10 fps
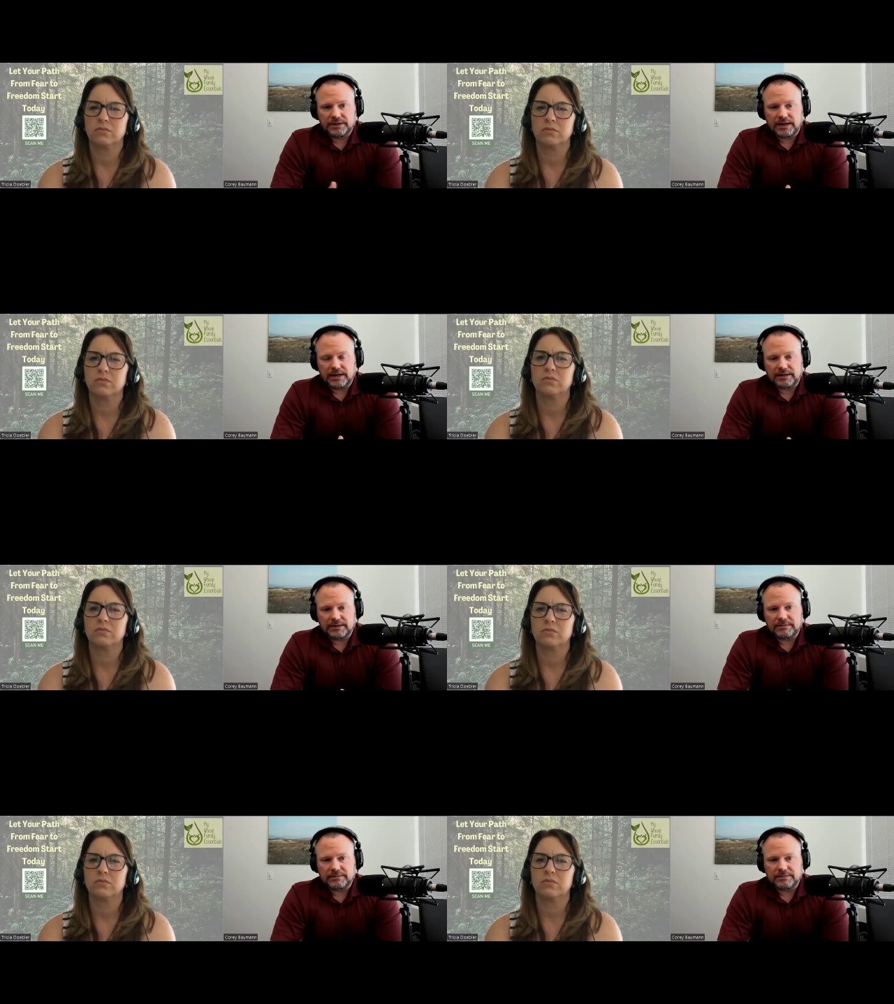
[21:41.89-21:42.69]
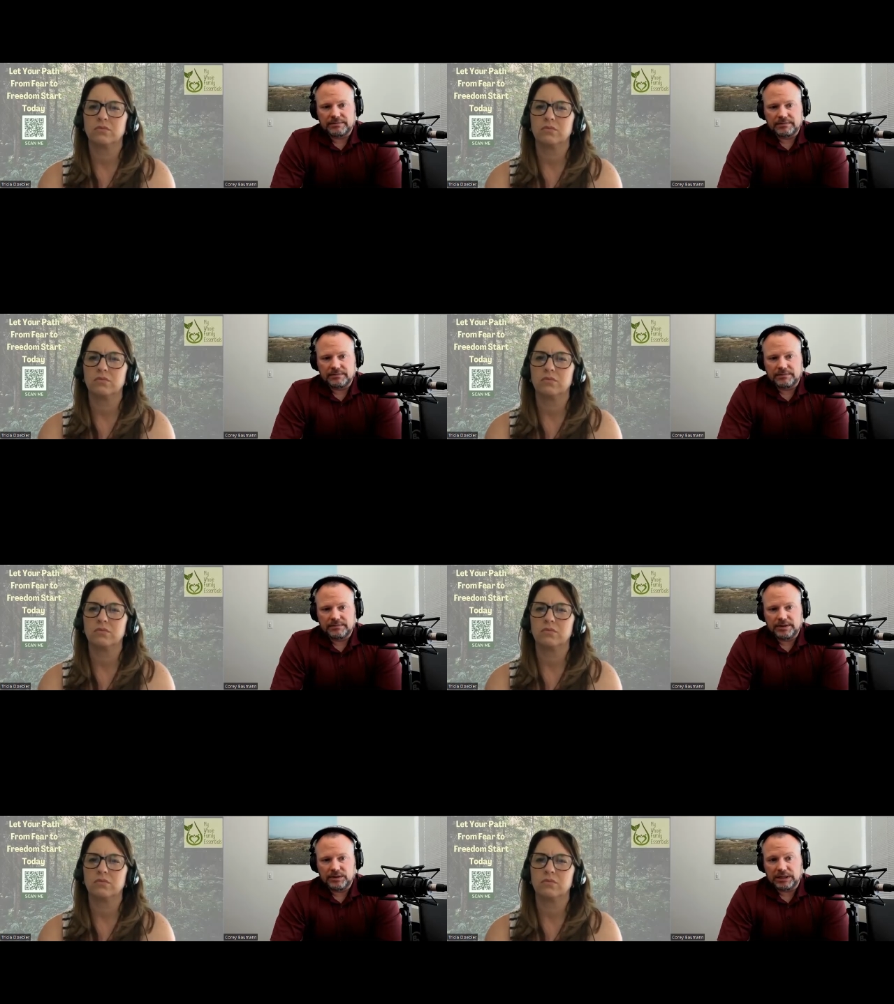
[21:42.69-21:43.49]
Speaker 1: Uh,
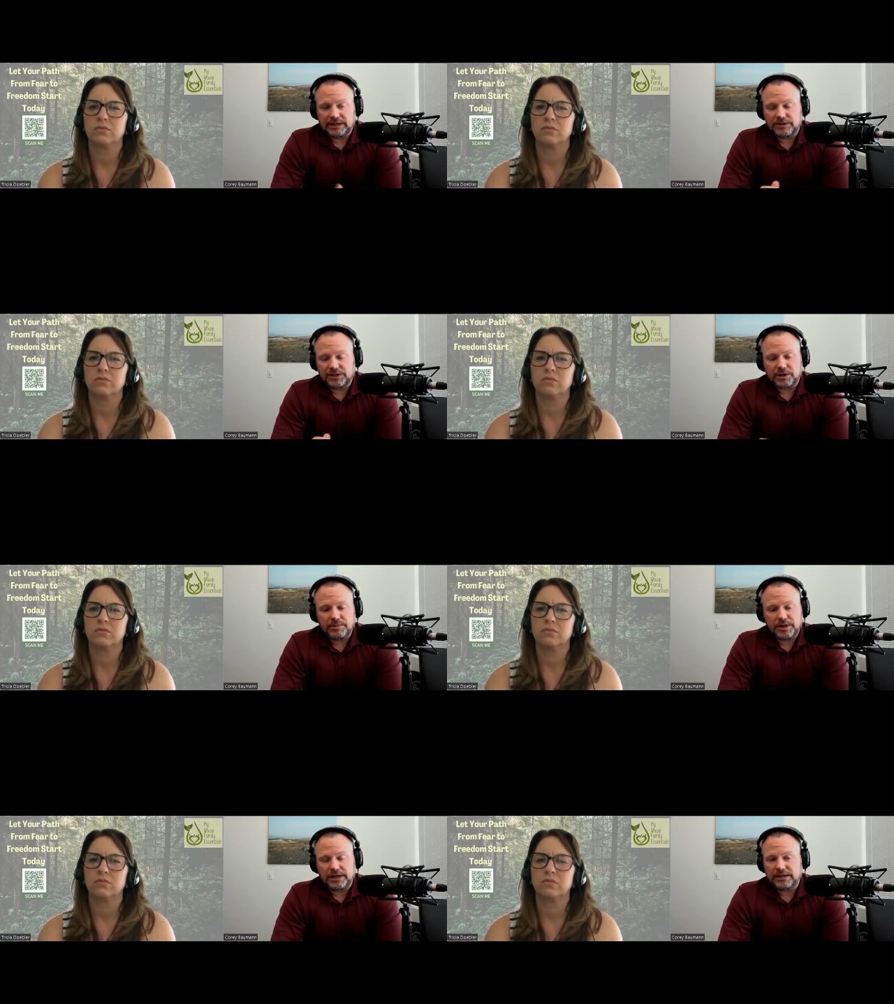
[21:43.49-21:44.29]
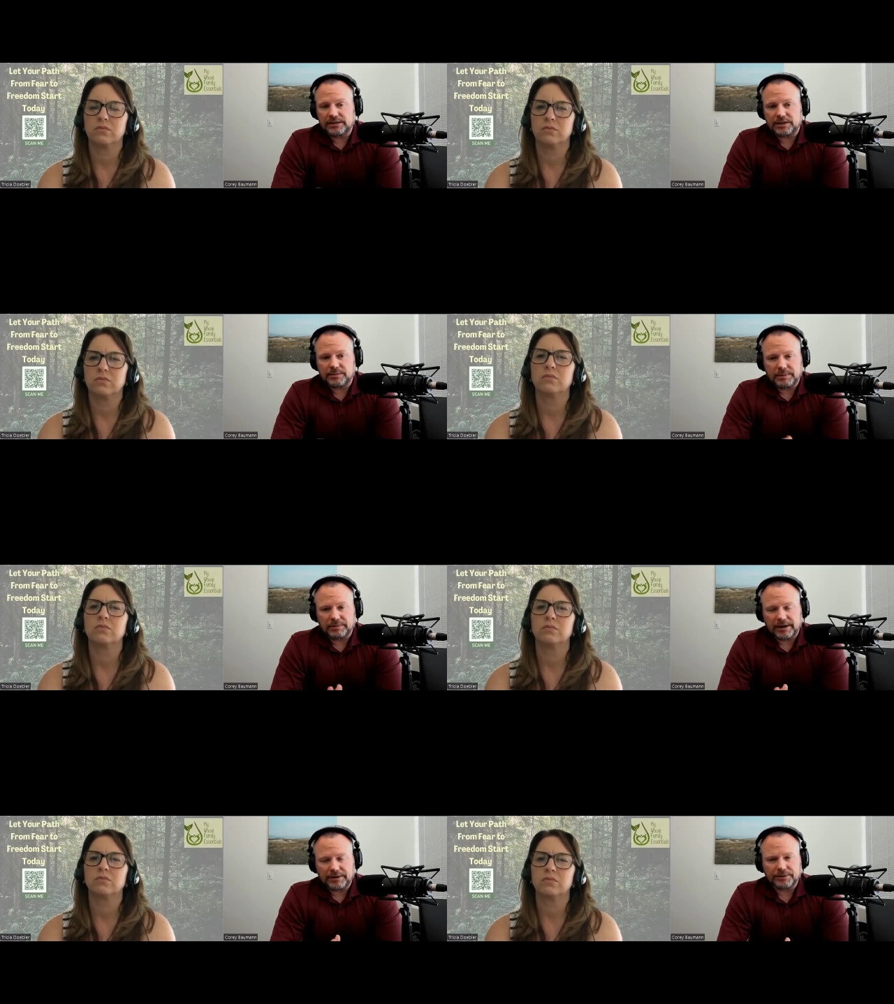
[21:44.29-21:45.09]
you want to leave to your community, to the people
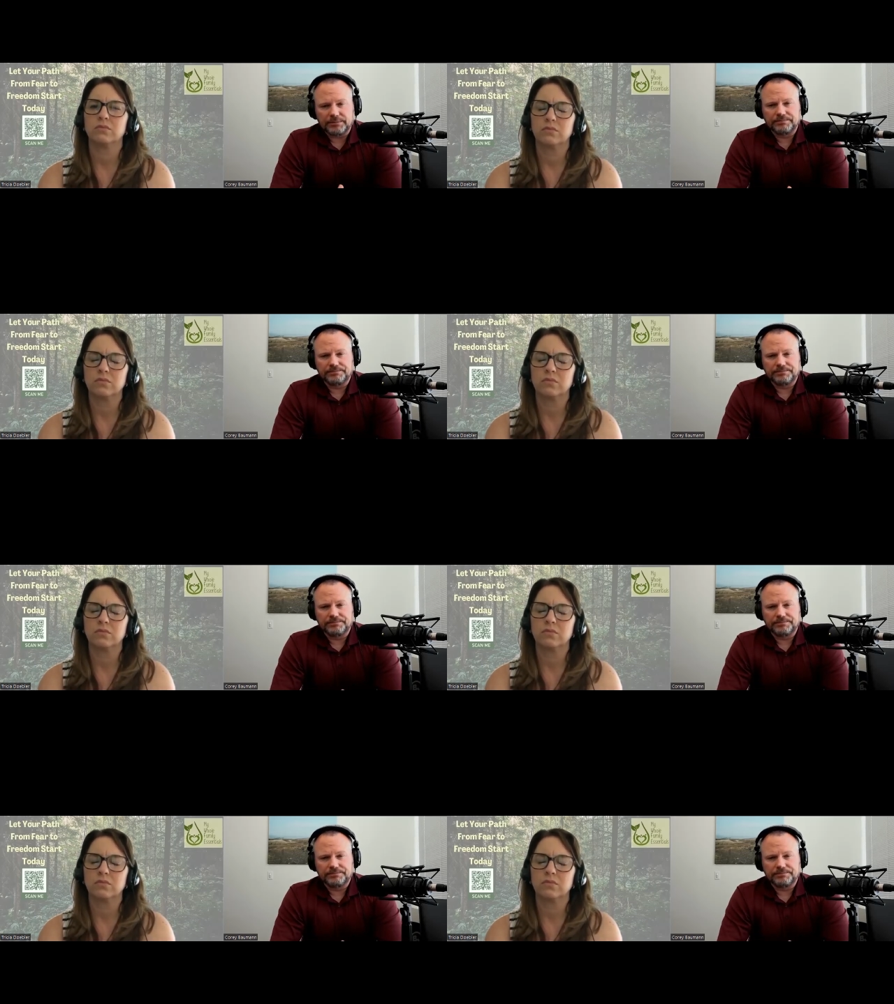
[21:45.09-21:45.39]
around you.